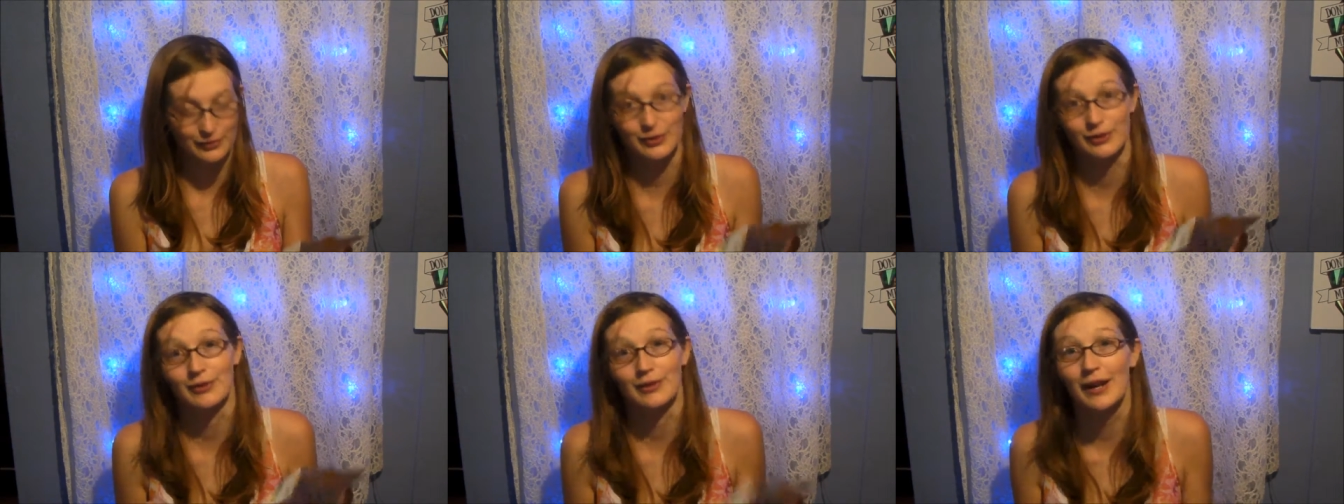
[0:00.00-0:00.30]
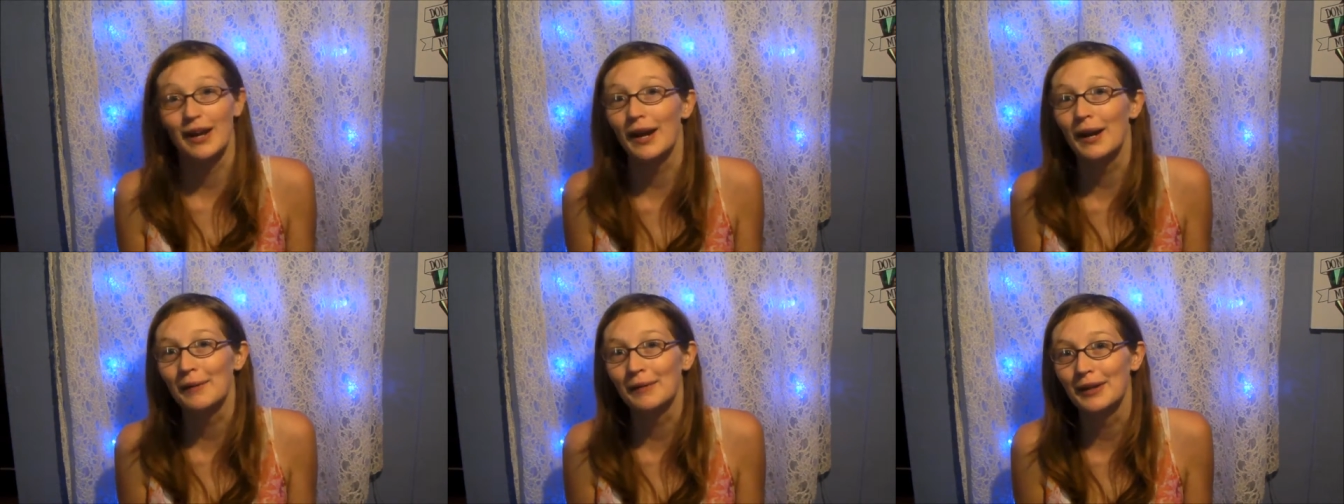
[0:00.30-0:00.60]
So
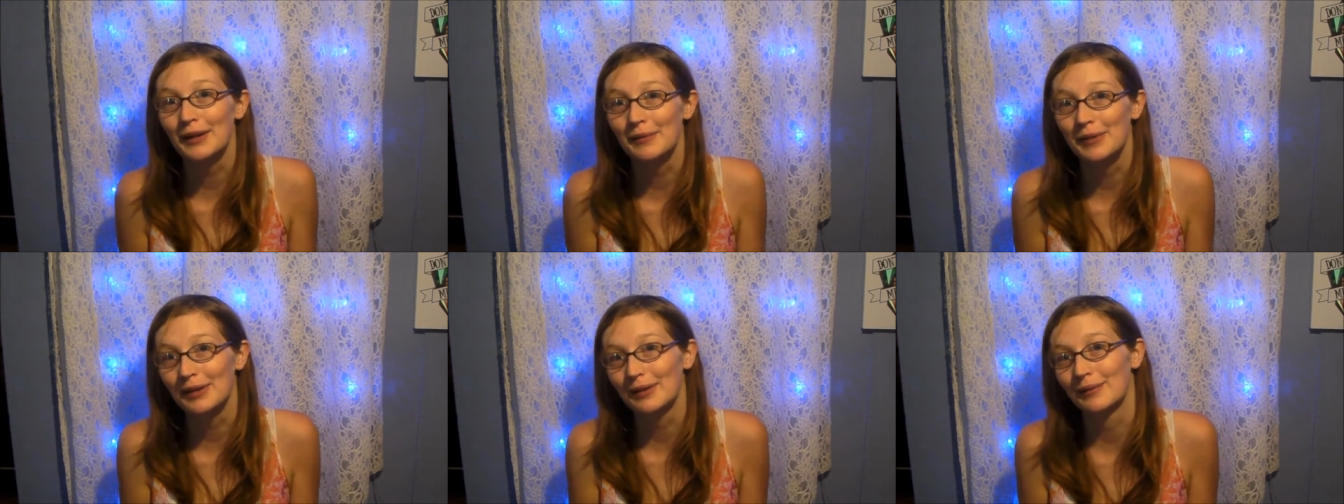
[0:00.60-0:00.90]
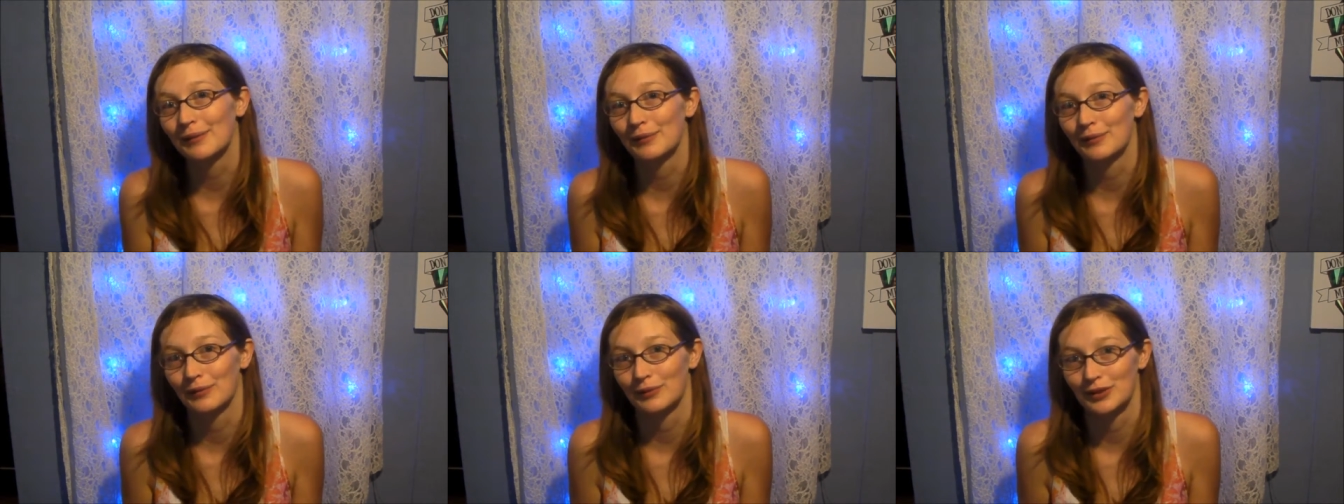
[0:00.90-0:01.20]
now I'm going to be
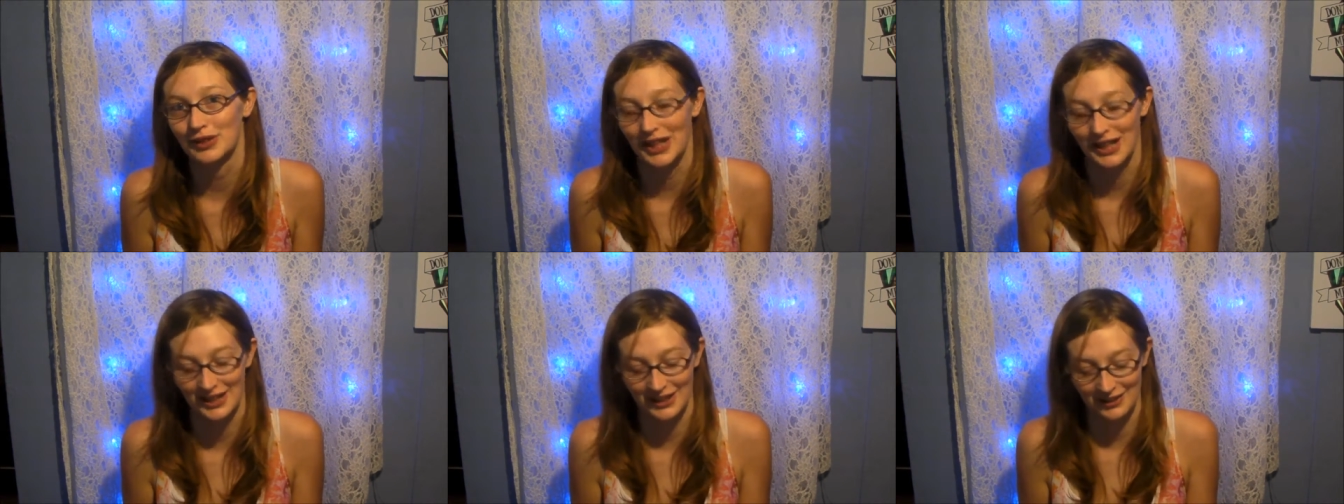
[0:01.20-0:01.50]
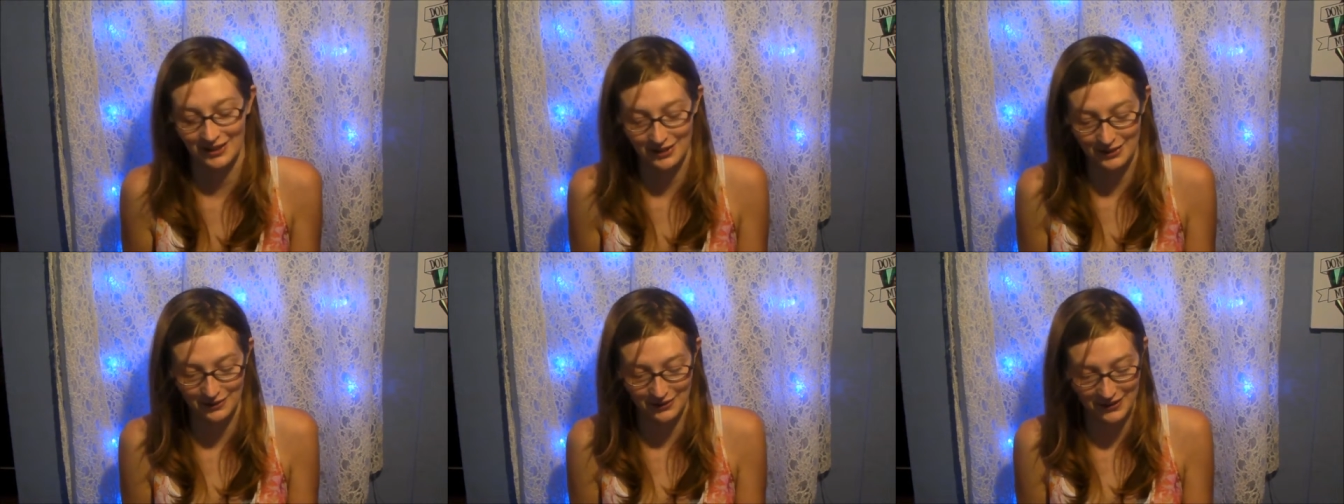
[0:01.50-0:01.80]
trying to
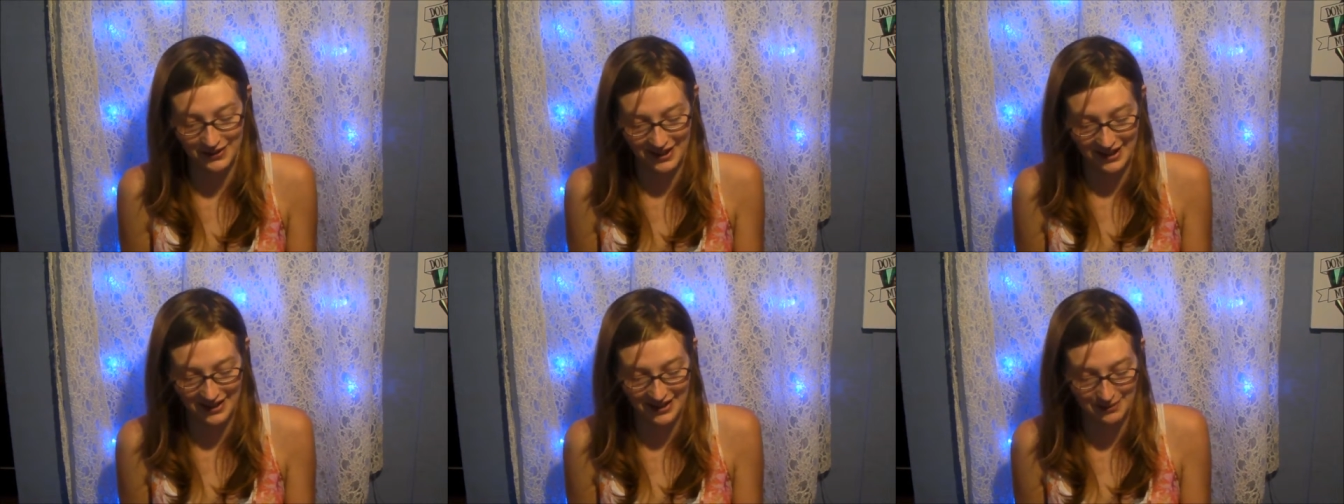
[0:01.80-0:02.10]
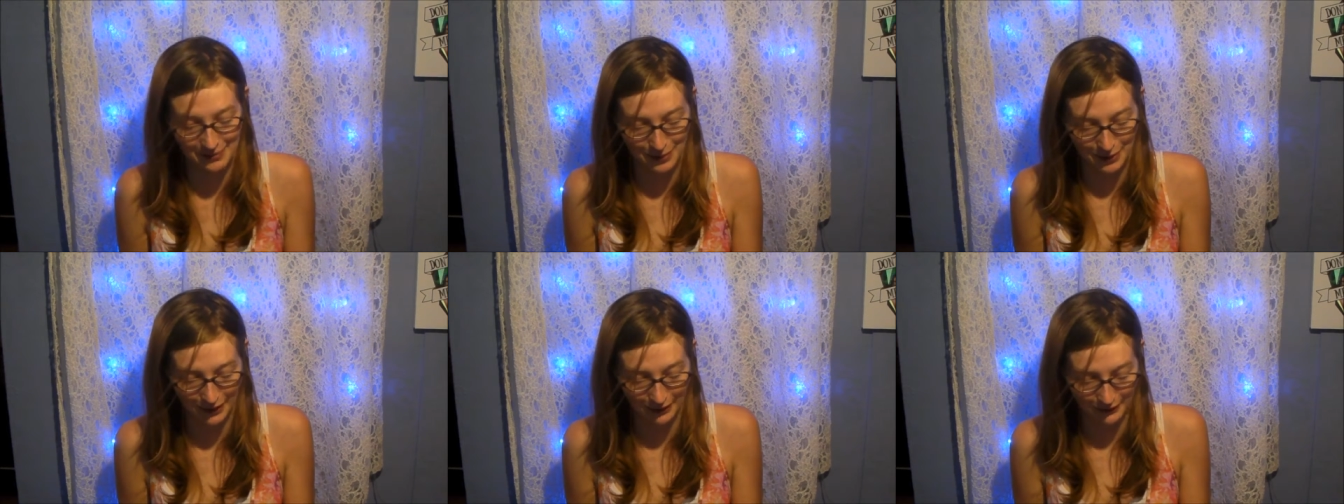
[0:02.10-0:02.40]
look for Candy
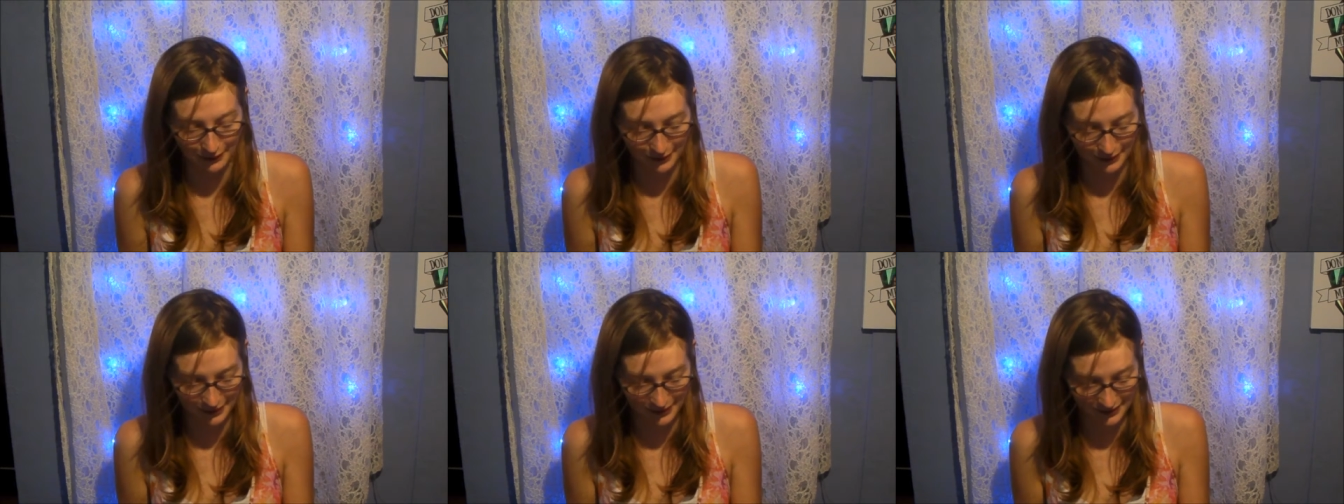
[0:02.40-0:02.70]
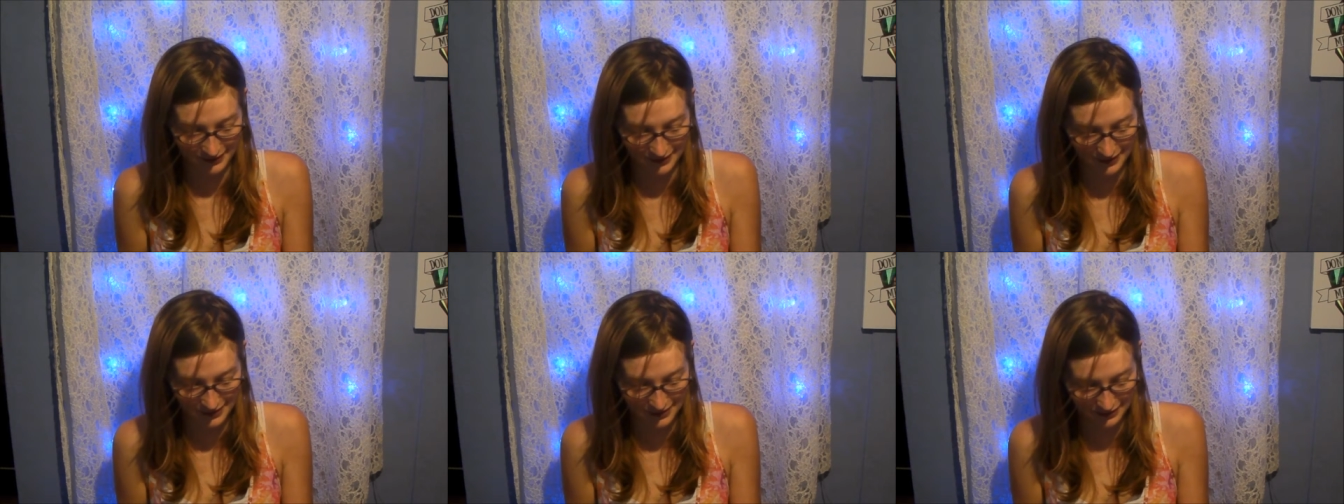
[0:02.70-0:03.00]
Puffs
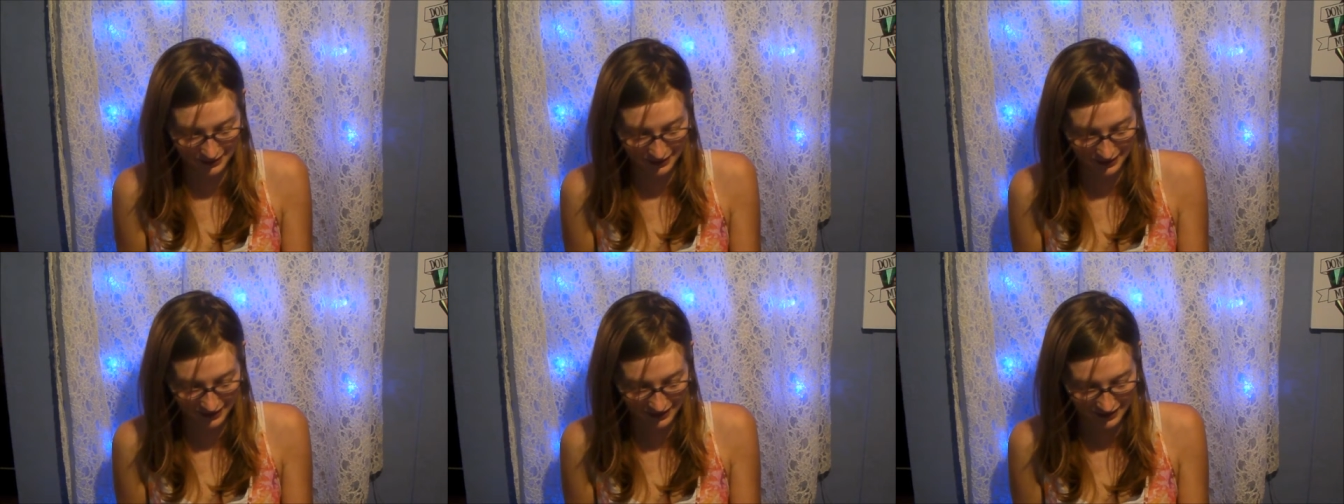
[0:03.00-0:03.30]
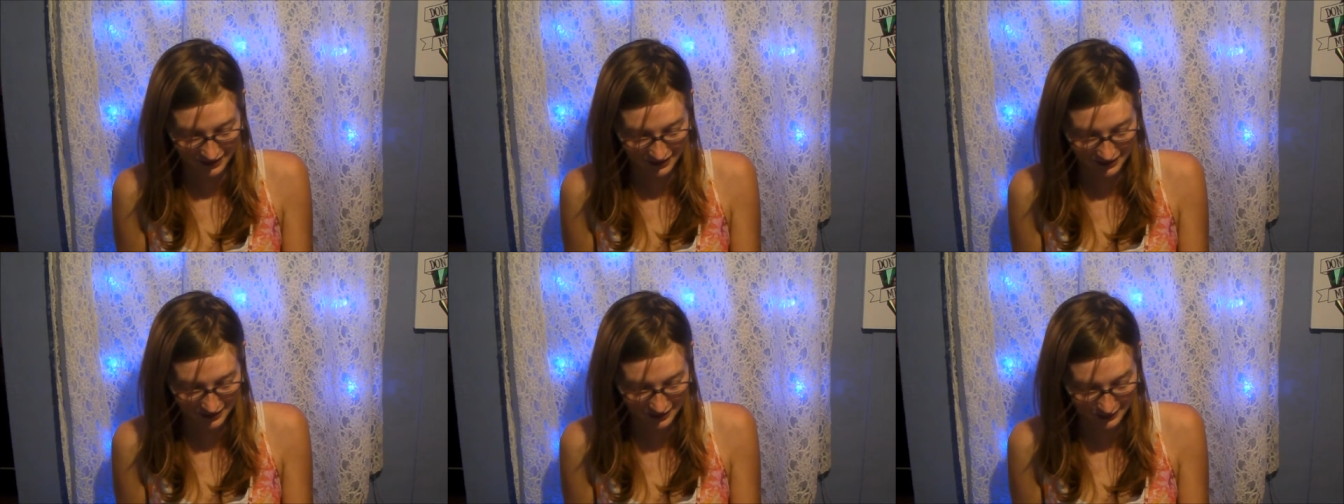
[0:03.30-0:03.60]
because it's
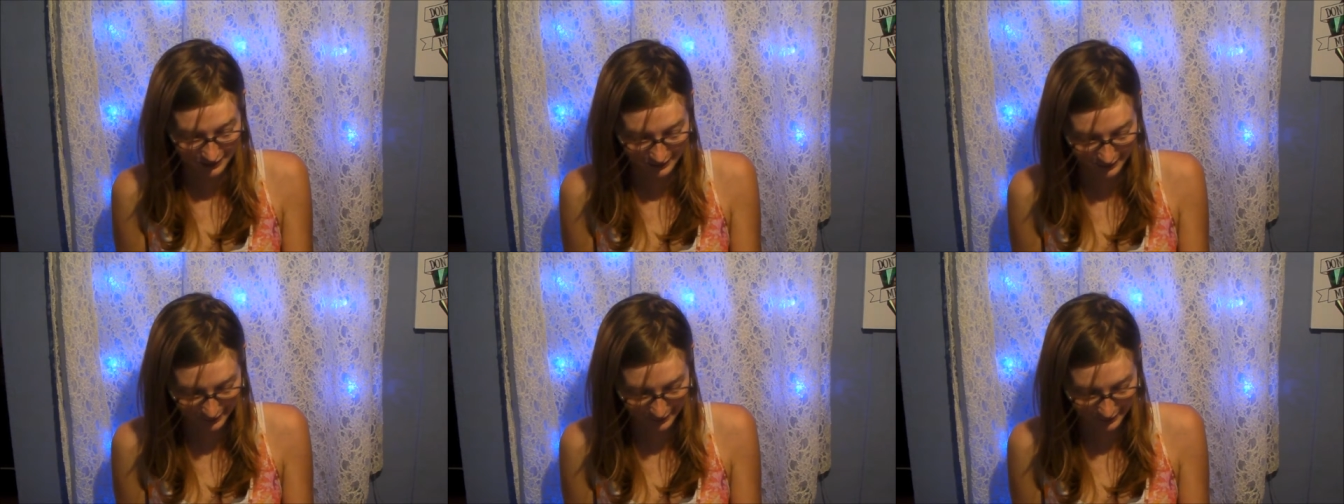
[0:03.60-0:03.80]
just